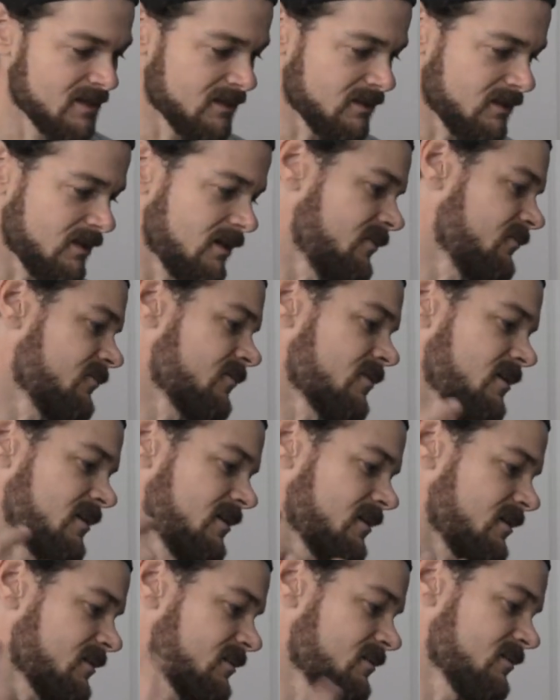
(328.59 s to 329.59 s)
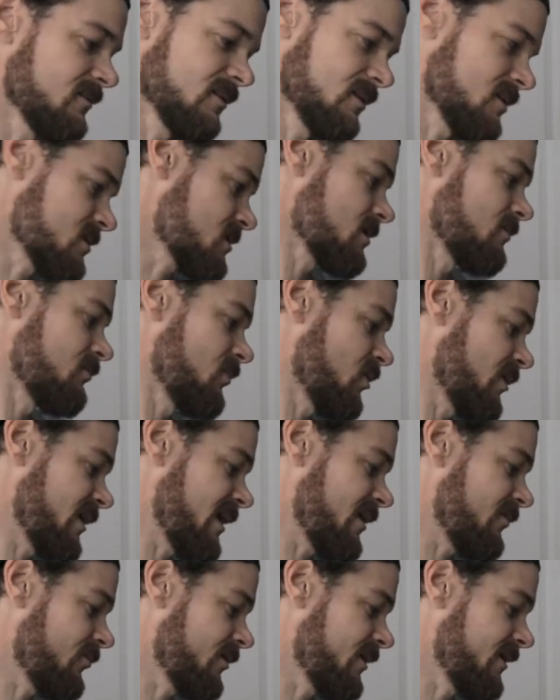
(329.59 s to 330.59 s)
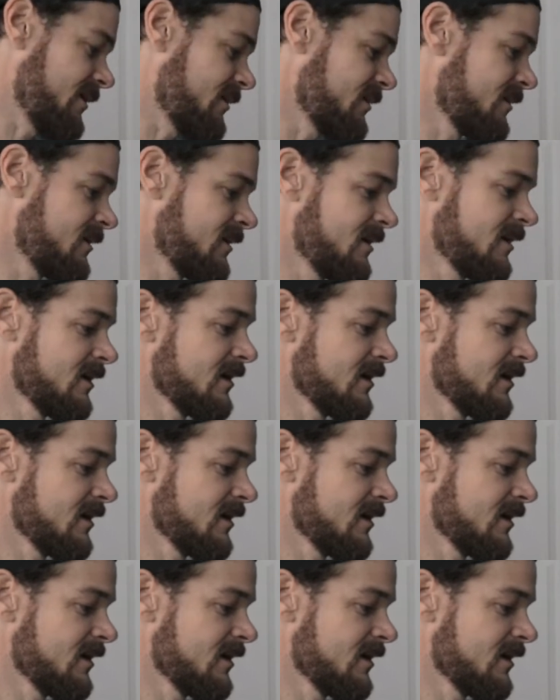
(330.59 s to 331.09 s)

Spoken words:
Love running this gimbal that way.